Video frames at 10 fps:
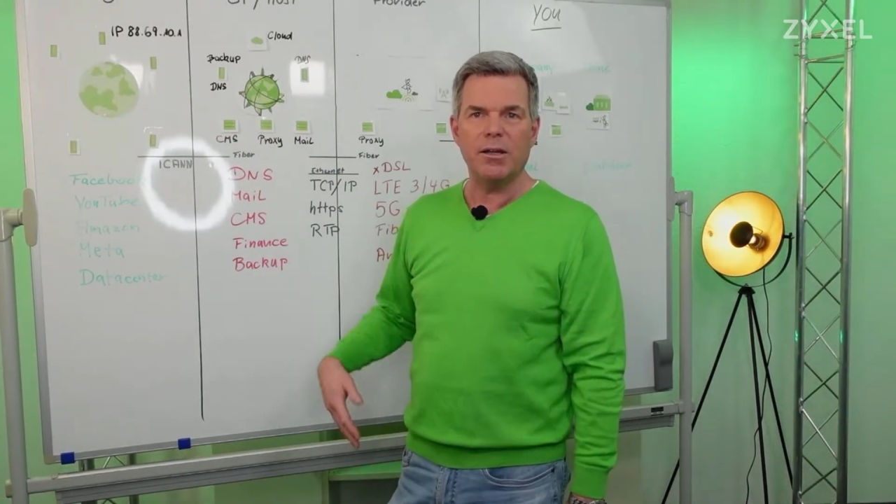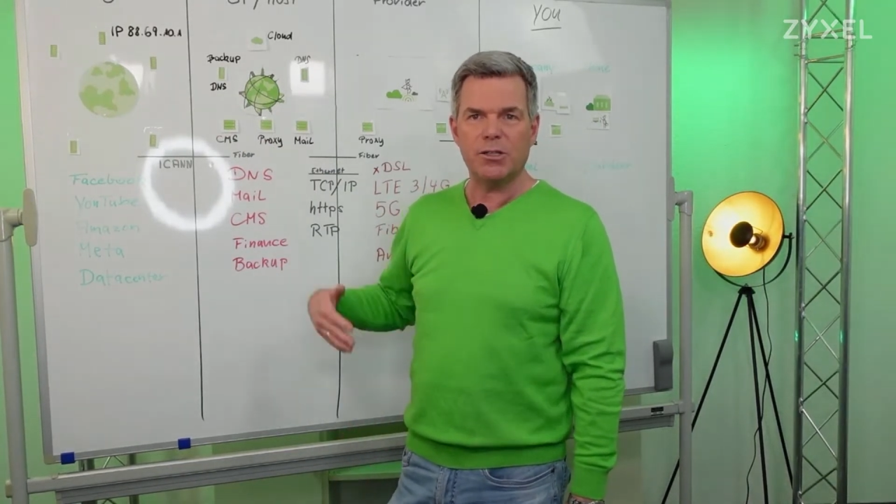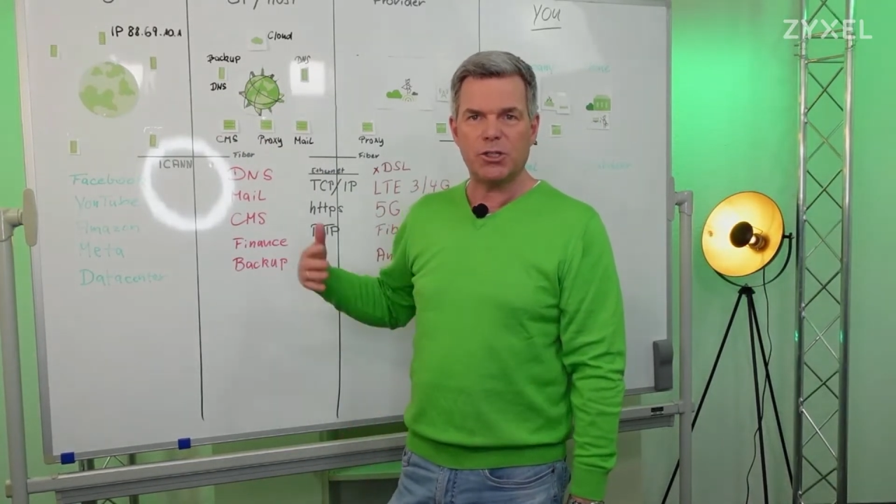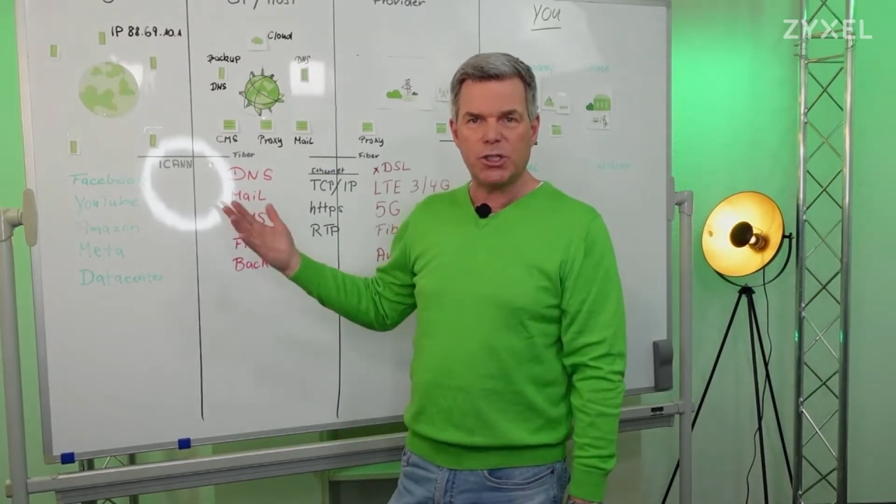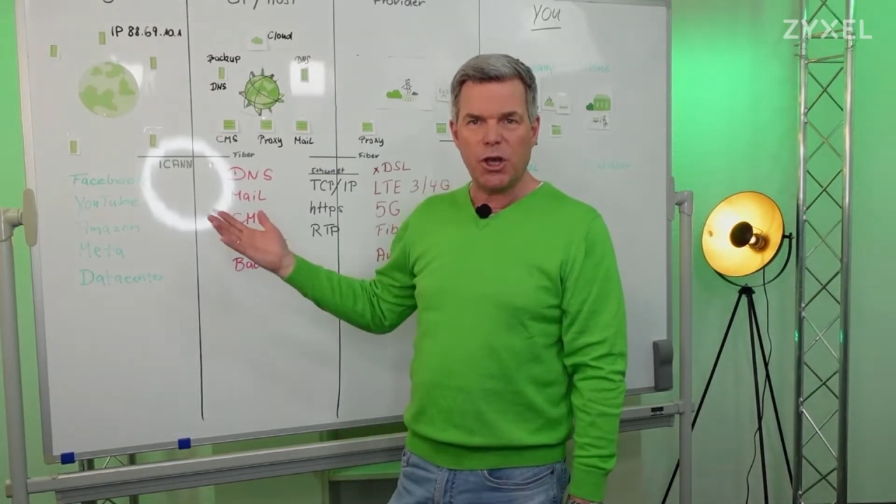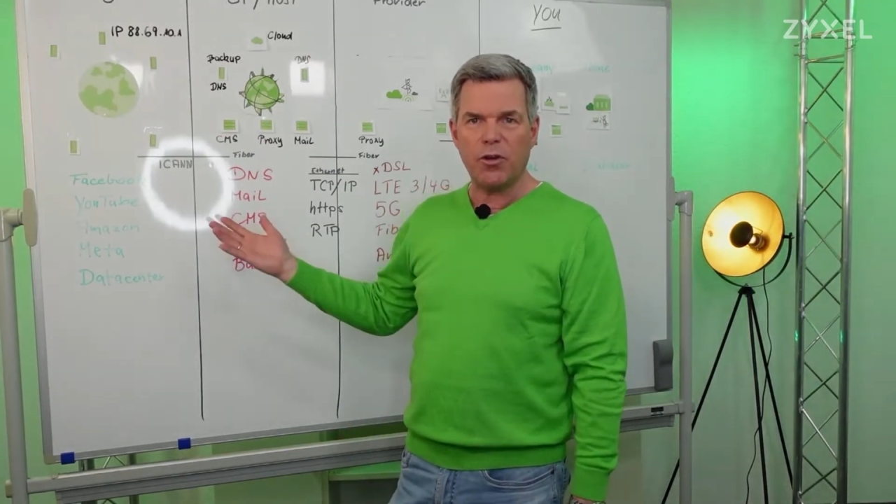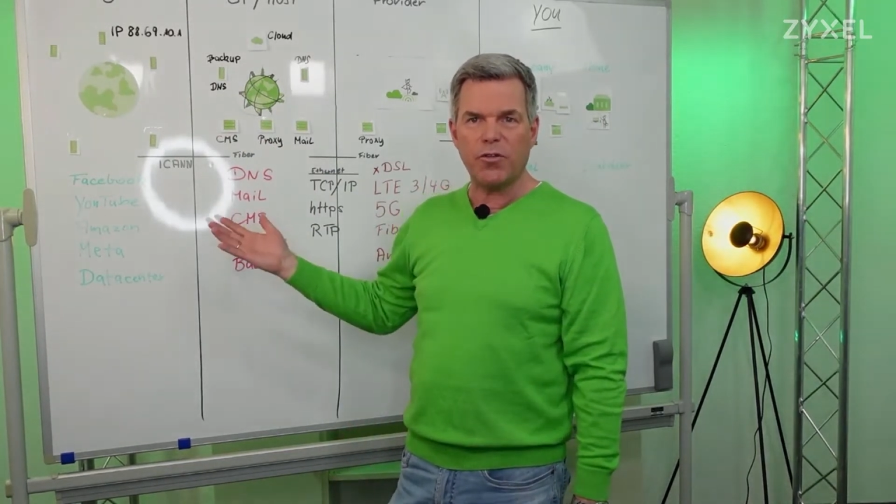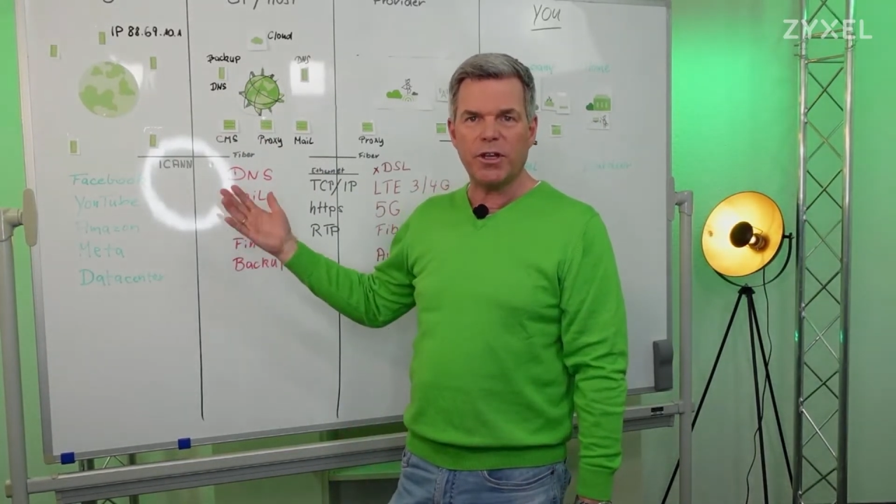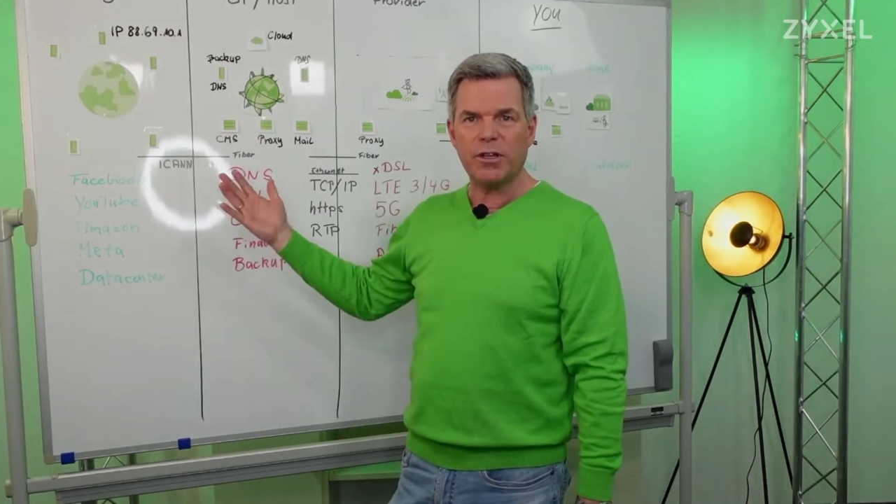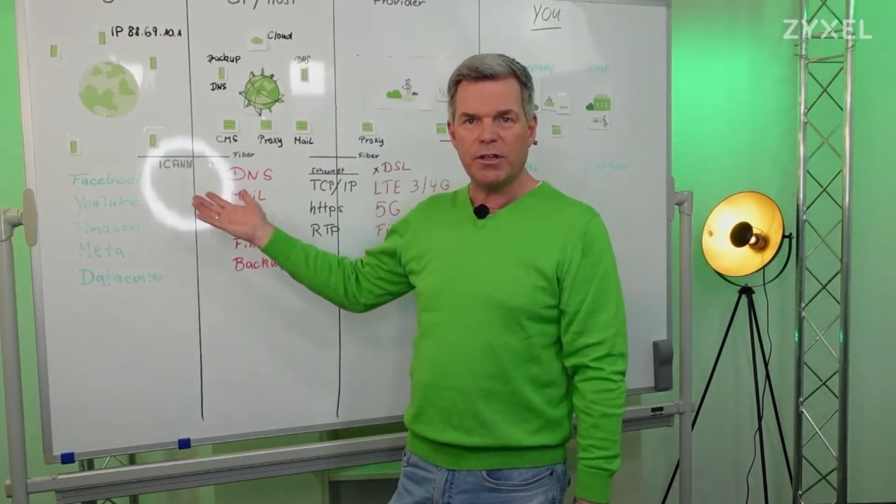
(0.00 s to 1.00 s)

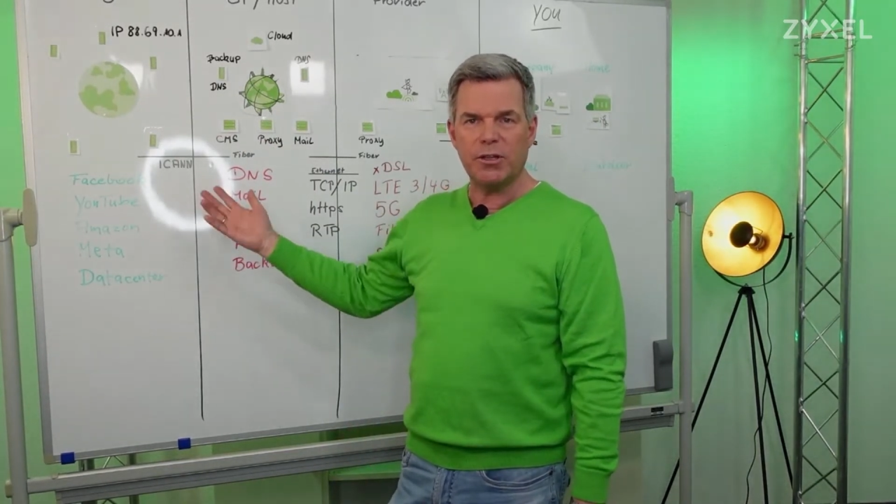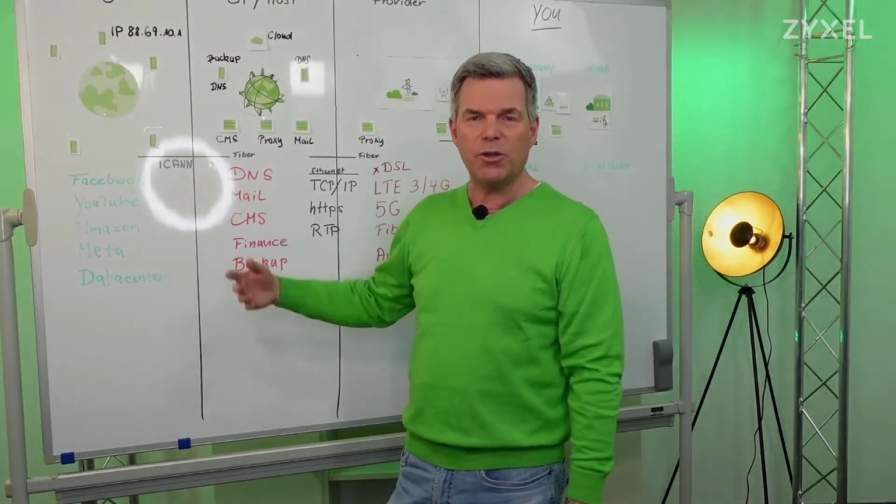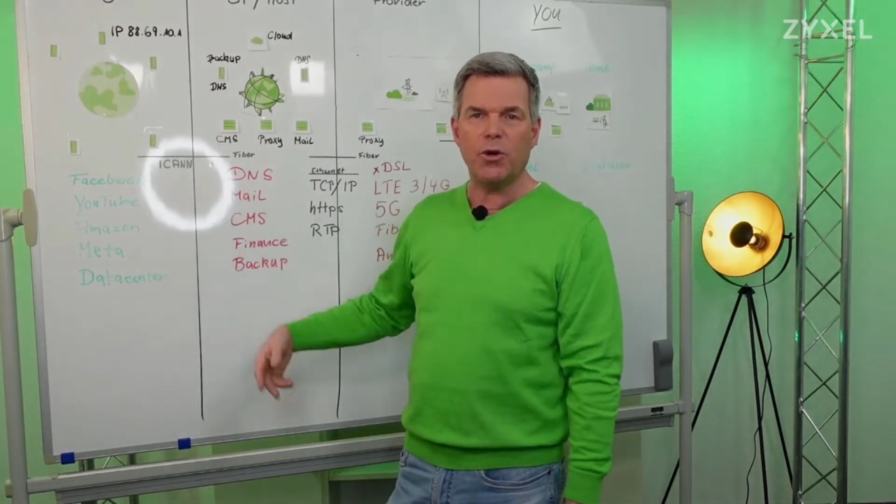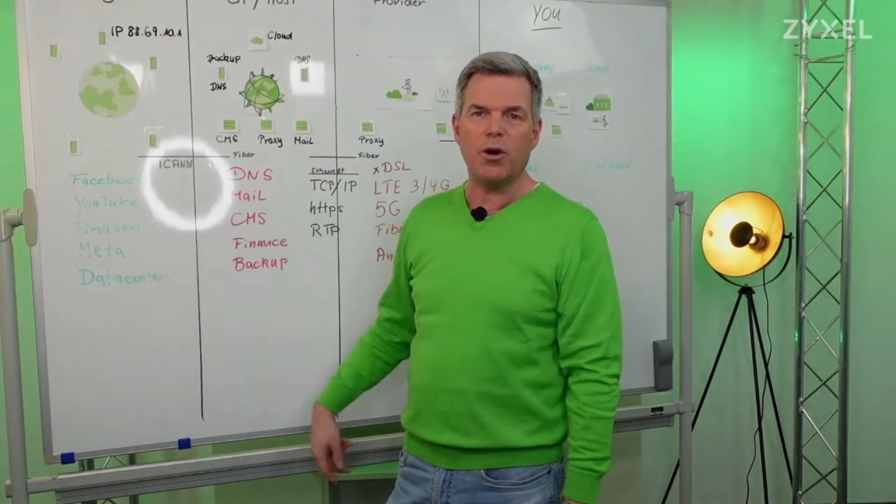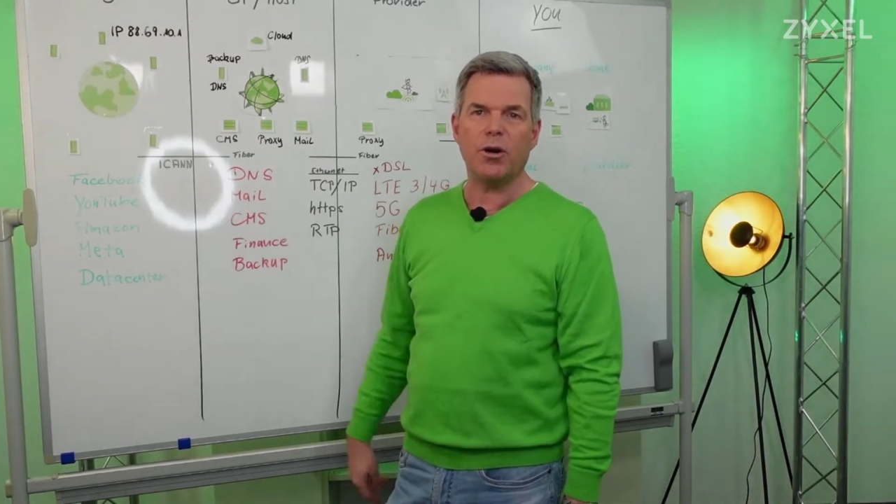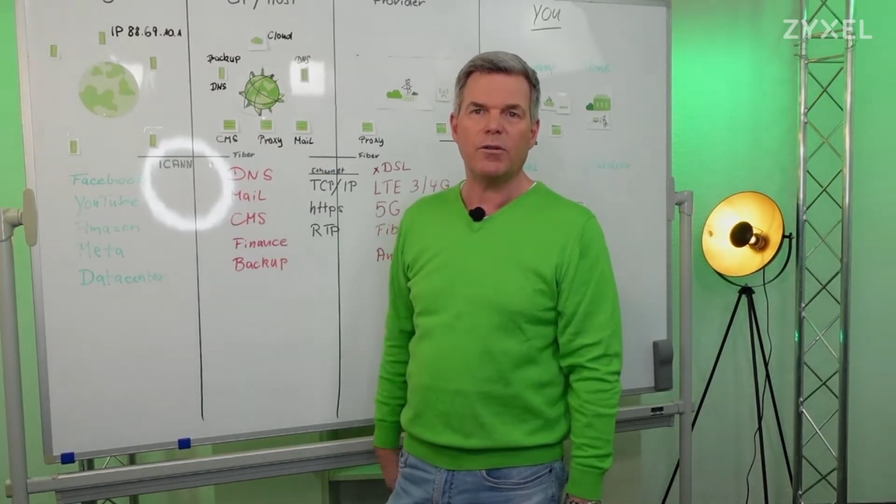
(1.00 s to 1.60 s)
serving your